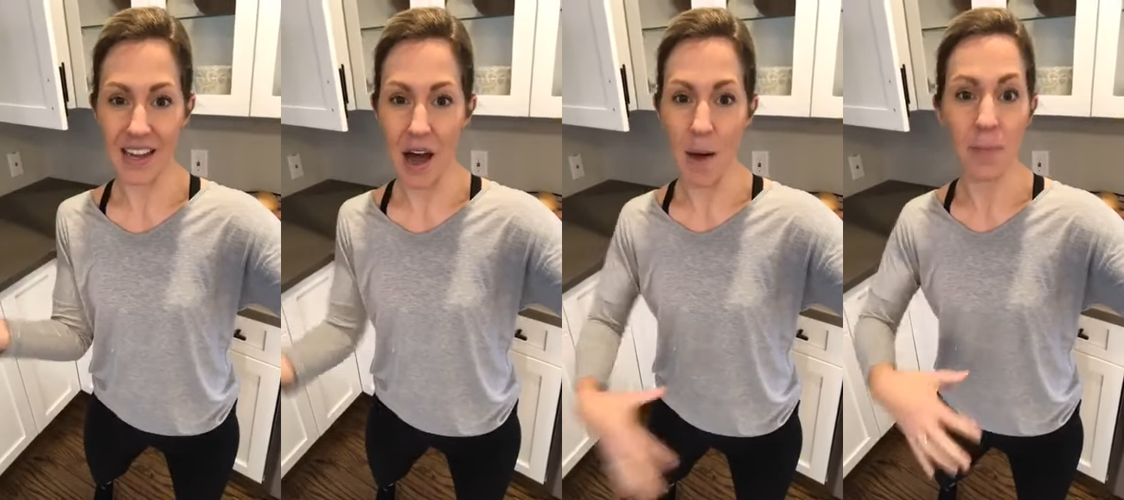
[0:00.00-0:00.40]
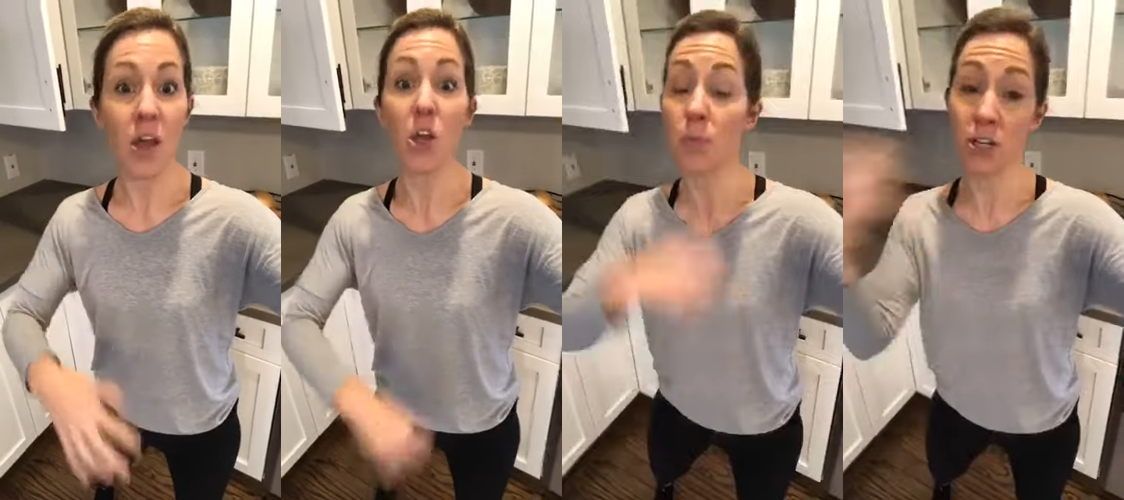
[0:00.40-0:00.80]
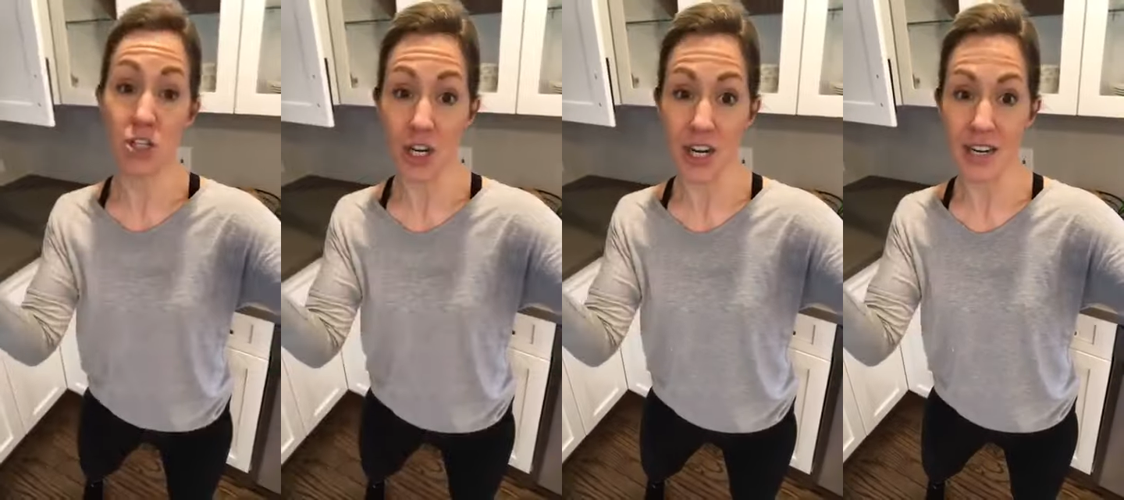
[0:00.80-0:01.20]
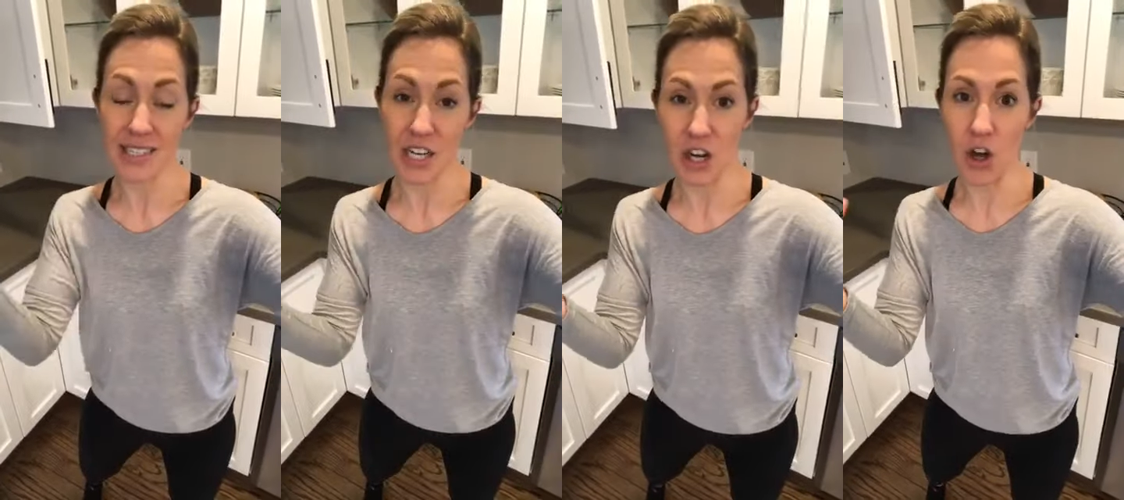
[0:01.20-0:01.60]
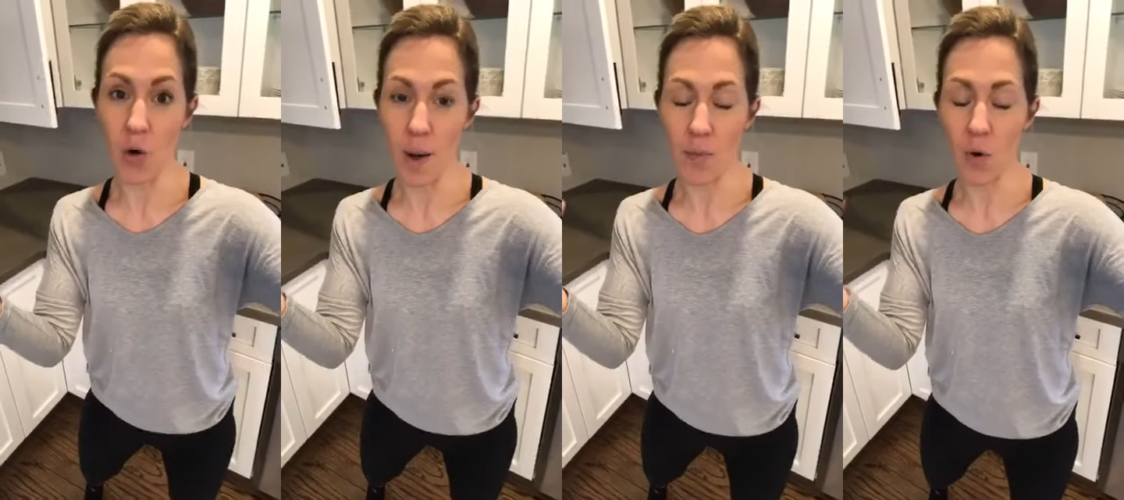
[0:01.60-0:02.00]
Um, your blood sugar isn't going to
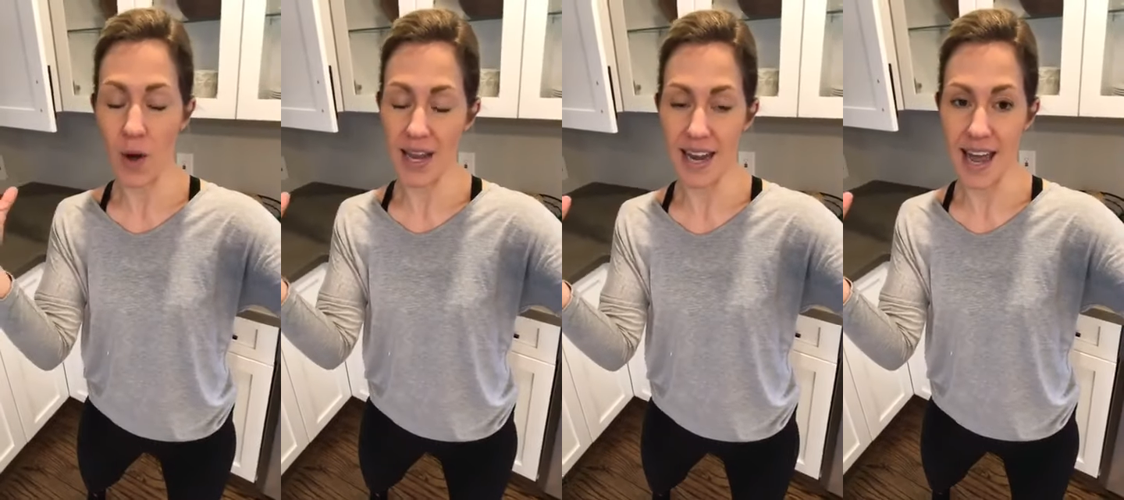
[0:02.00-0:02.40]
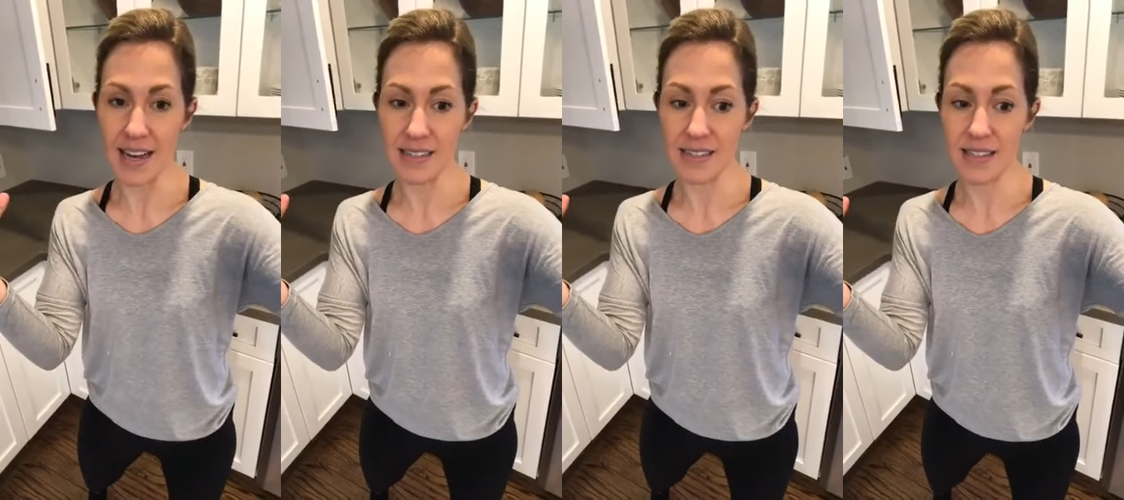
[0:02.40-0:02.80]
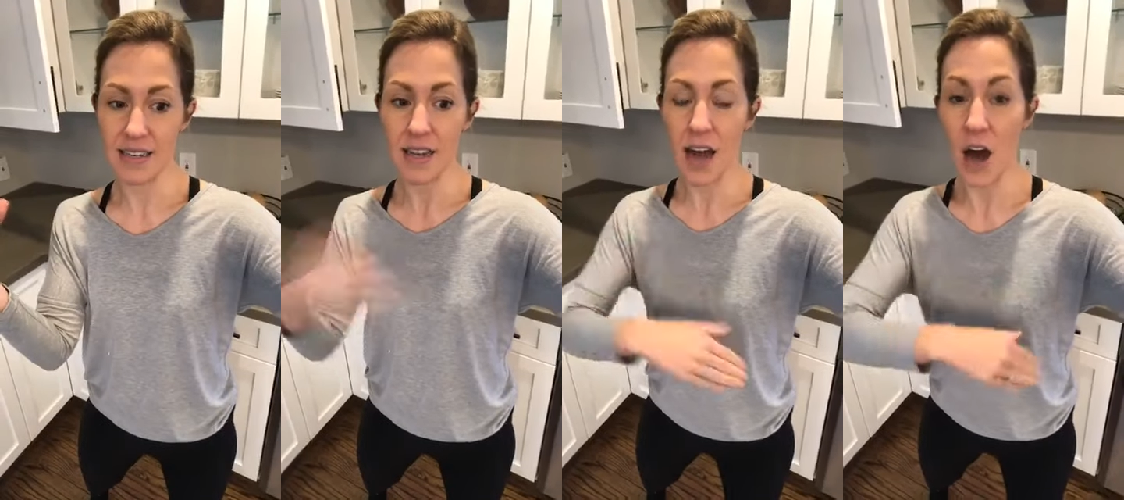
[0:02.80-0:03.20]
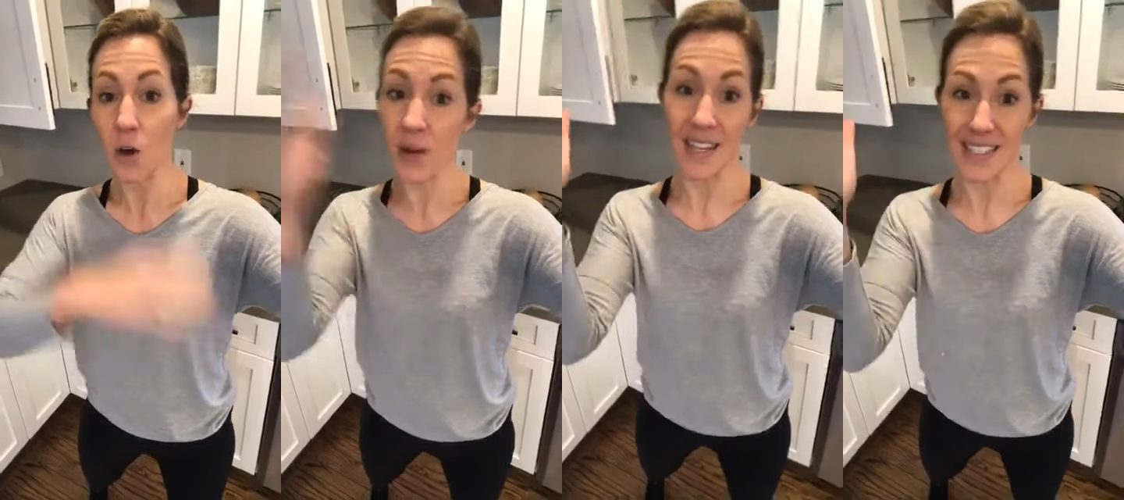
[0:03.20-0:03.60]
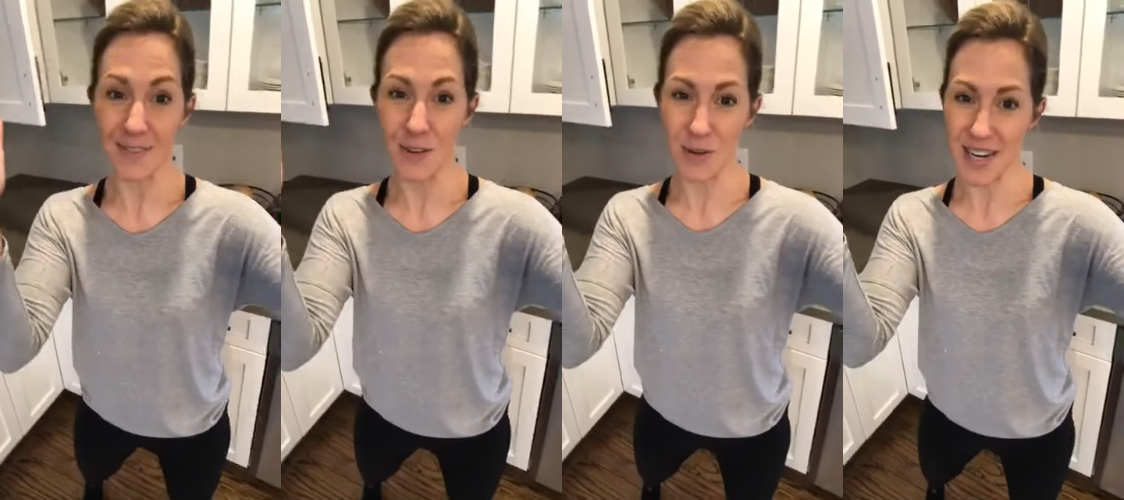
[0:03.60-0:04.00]
go up quite as uh, quickly as
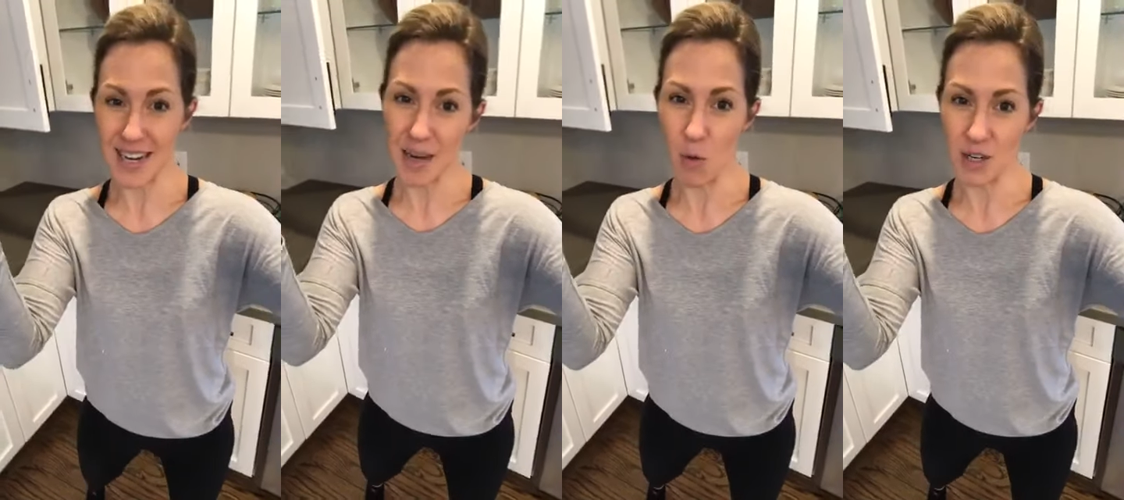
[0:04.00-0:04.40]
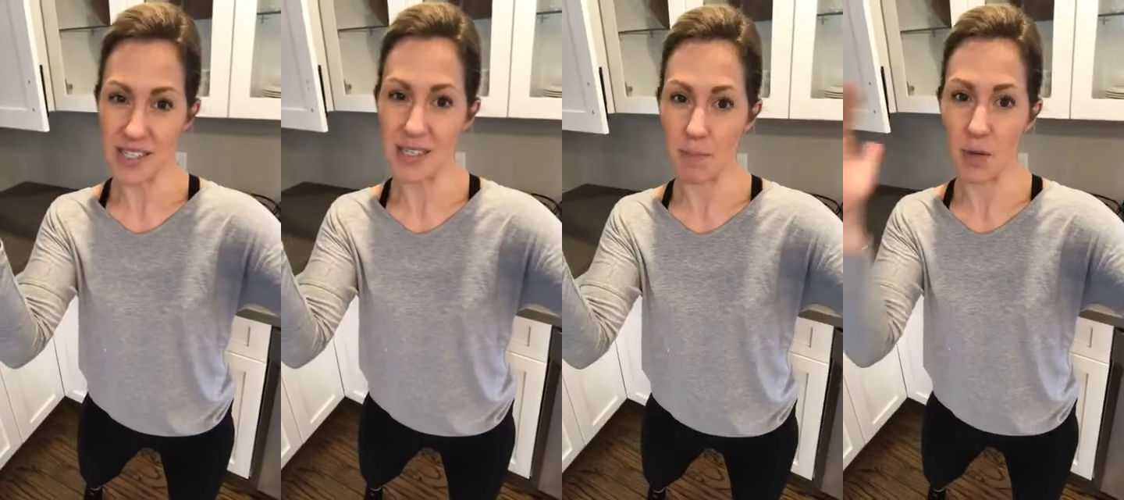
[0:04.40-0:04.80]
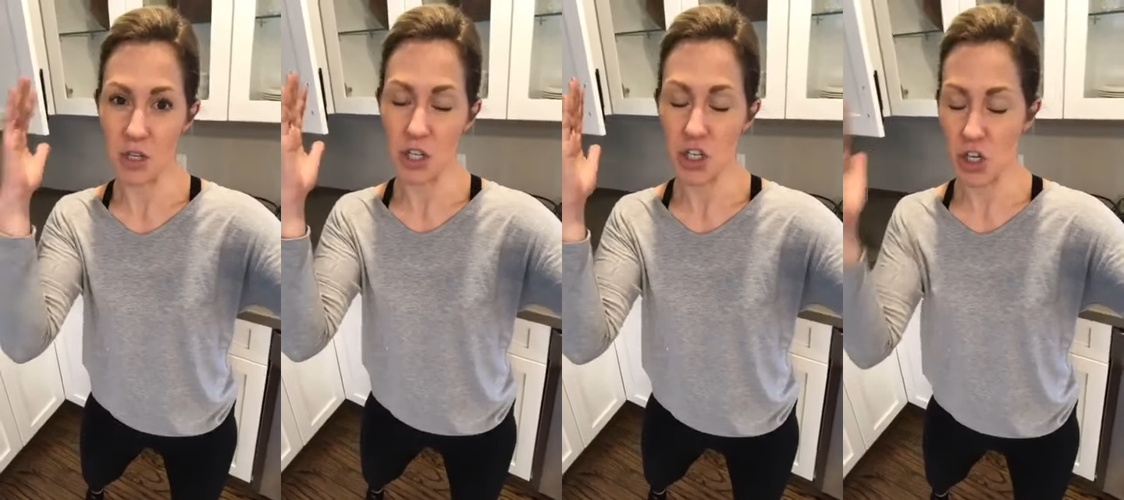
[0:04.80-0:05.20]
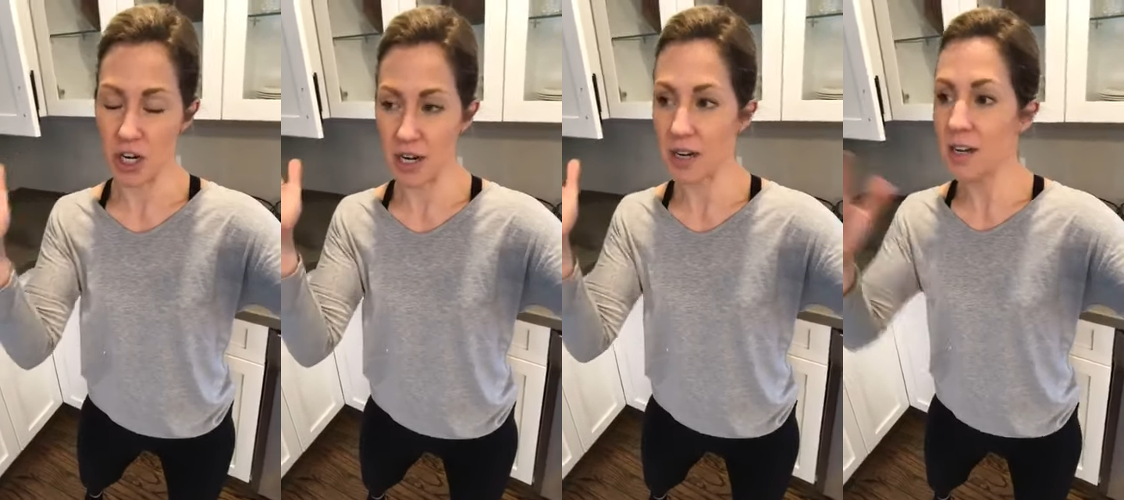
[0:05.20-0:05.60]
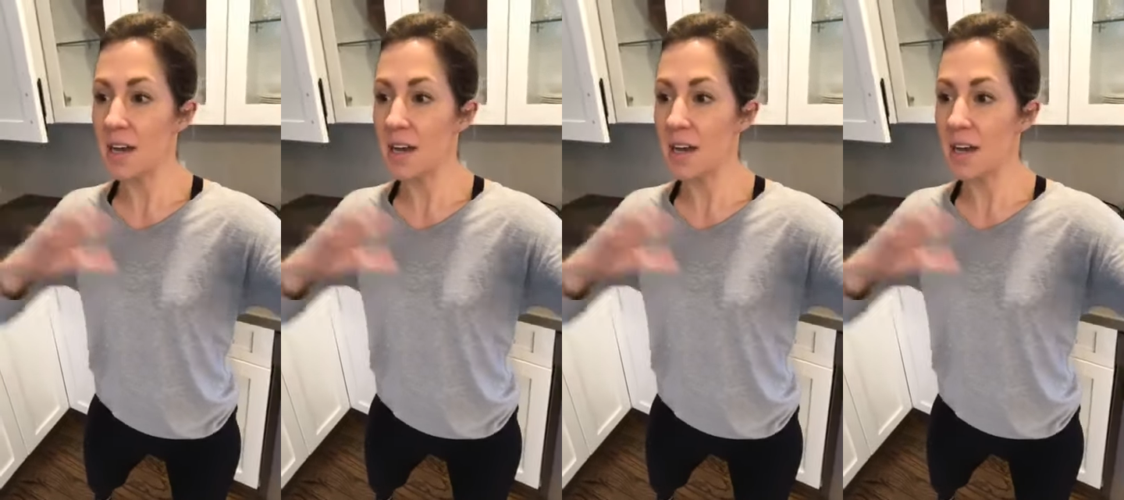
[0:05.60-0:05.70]
if you were eating a more simple sugar.